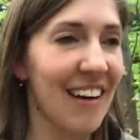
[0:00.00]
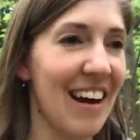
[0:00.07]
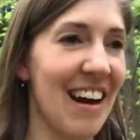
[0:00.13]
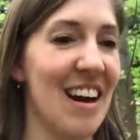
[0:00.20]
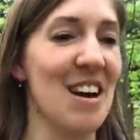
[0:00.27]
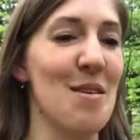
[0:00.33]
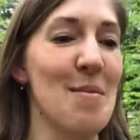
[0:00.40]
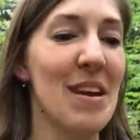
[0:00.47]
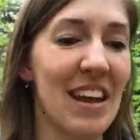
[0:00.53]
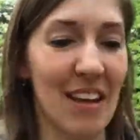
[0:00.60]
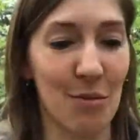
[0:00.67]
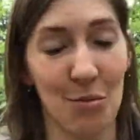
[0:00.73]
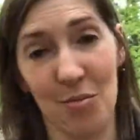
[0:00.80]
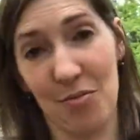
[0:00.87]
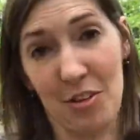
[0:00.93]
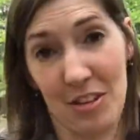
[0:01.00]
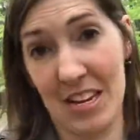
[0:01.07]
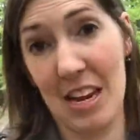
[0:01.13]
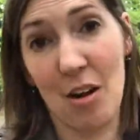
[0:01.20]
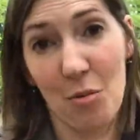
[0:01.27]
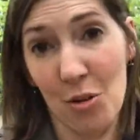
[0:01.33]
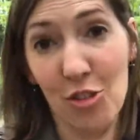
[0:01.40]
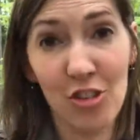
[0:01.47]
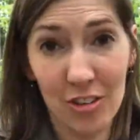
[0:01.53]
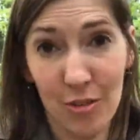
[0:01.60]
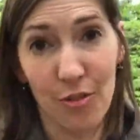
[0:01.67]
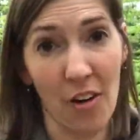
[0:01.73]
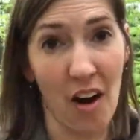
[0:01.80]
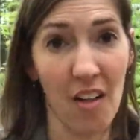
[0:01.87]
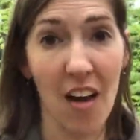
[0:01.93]
Um, it. The tail will just
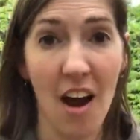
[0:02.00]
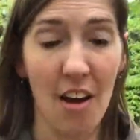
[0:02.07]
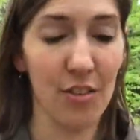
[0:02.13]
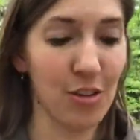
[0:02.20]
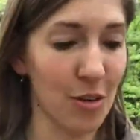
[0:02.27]
fall off.